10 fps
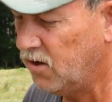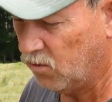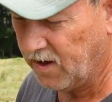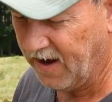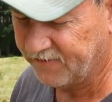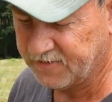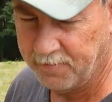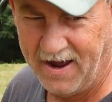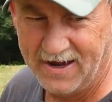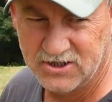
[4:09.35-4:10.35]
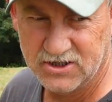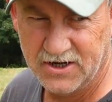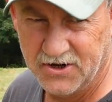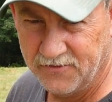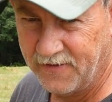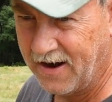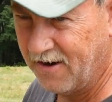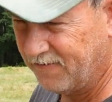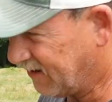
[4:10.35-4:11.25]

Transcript: We have some patches here and there of